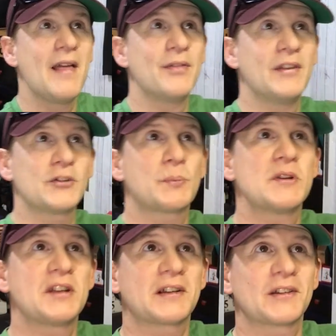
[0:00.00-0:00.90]
This
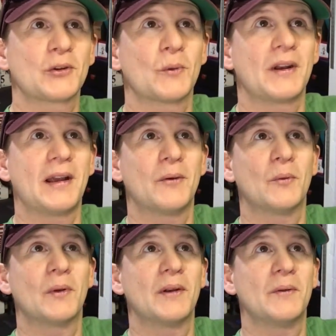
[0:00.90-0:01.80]
particular one out
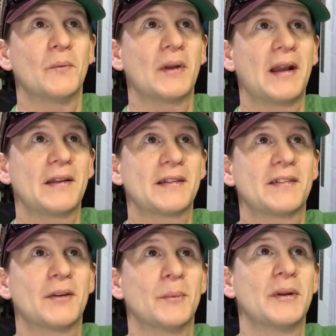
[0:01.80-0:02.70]
one went out to
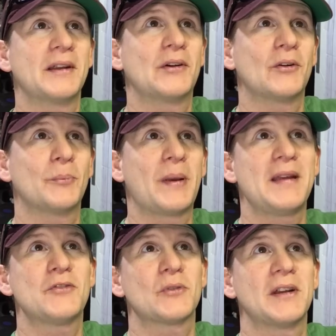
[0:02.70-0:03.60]
somebody called
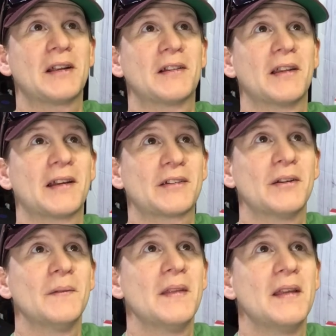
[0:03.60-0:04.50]
Patriot Collector,